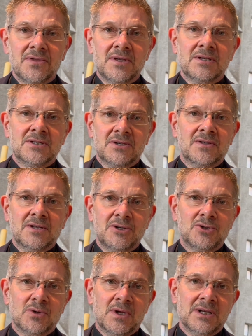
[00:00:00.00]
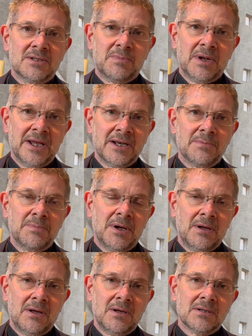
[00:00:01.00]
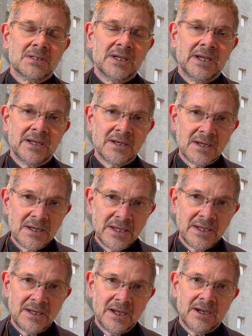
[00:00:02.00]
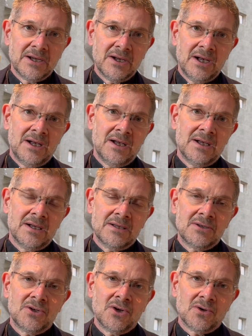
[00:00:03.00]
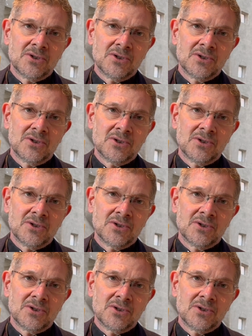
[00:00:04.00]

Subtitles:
This cathedral has played a part in leading not